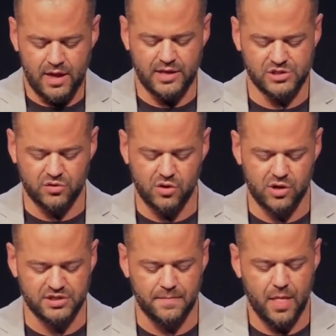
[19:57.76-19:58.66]
And so there
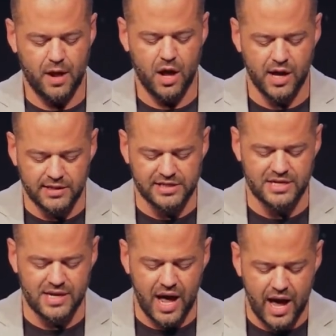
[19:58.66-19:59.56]
is
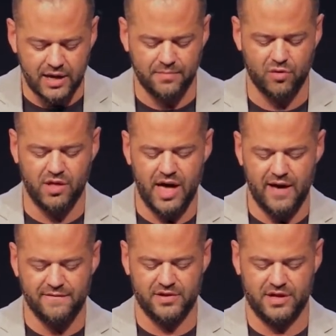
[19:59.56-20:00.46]
undeniable
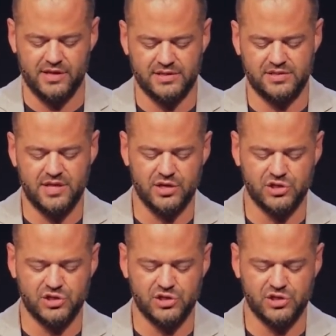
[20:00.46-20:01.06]
evidence that